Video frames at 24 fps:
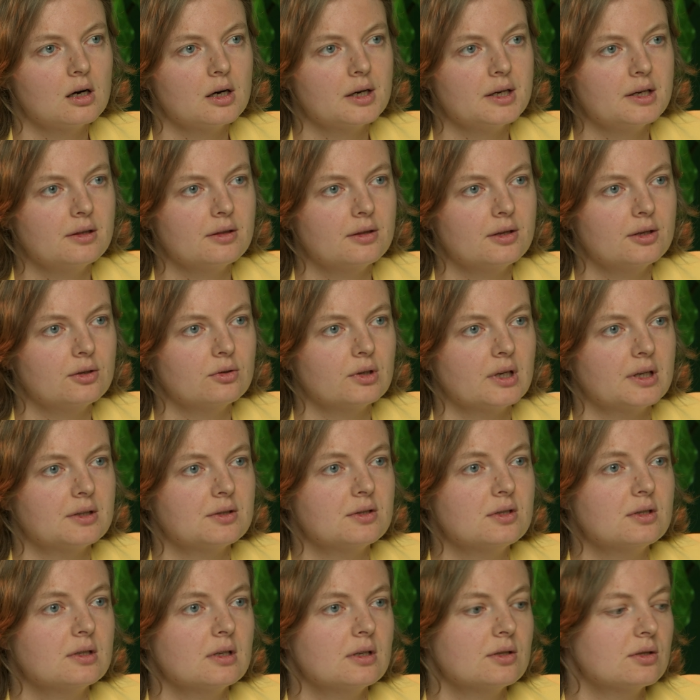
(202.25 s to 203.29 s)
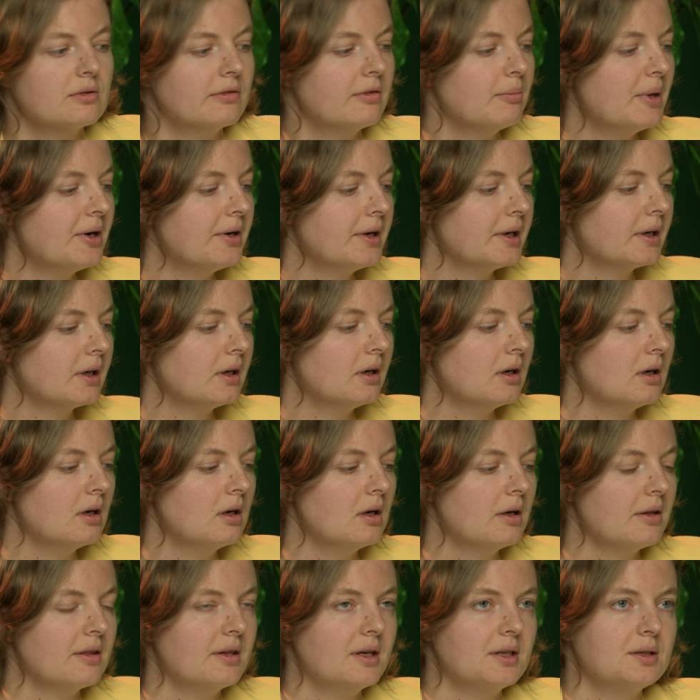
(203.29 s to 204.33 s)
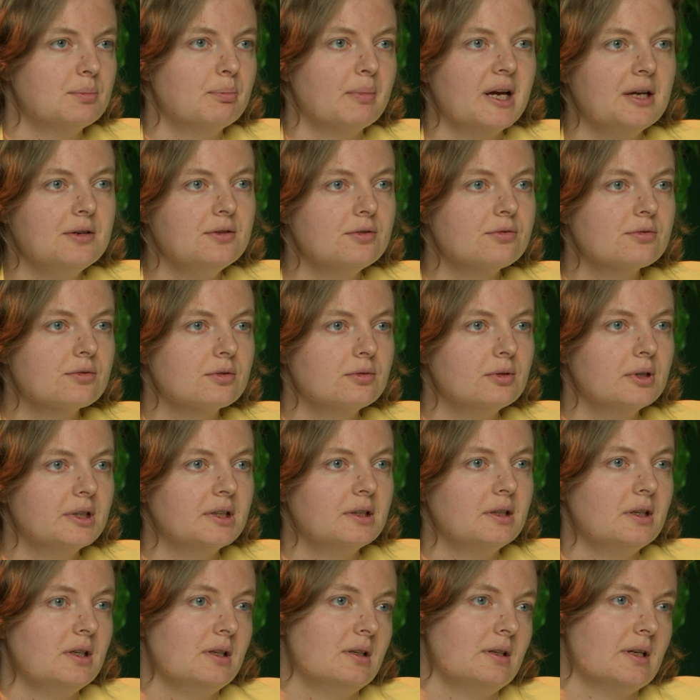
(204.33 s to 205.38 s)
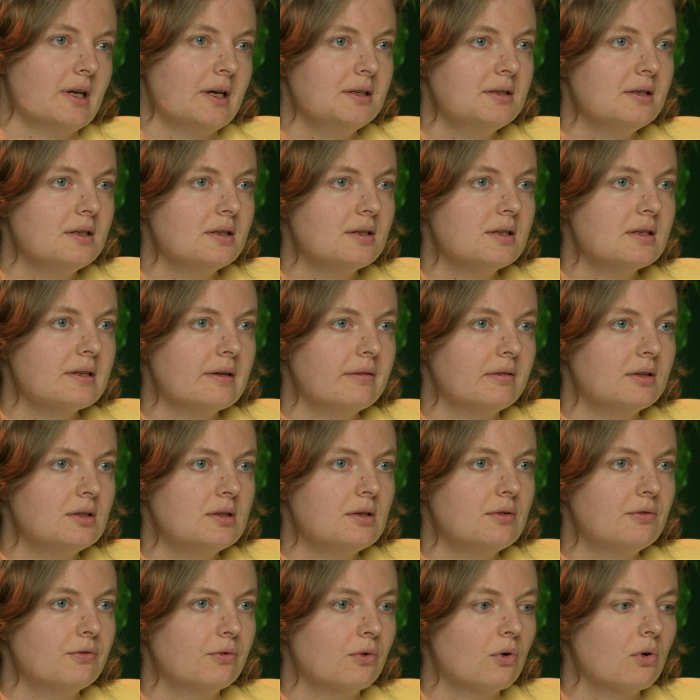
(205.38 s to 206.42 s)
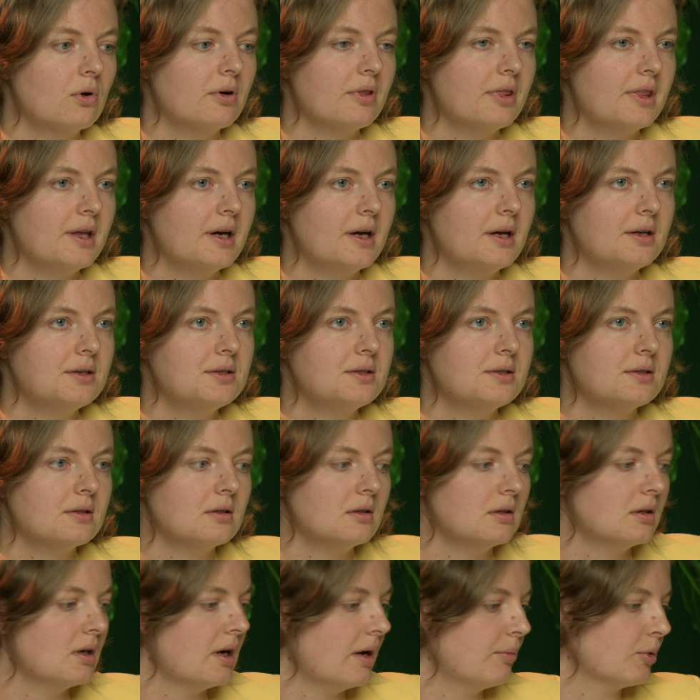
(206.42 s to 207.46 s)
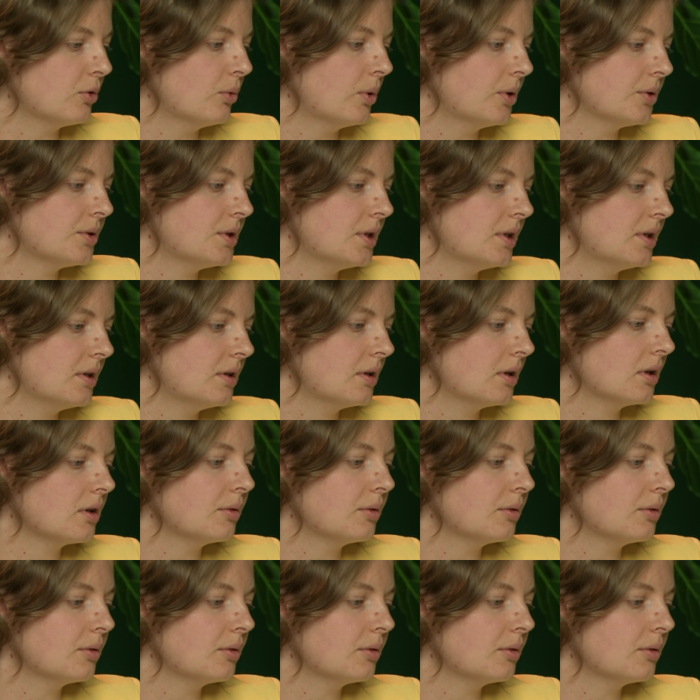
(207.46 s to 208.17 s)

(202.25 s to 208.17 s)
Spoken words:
in the United States of America that made a ruling in 1974 that, I'm quoting,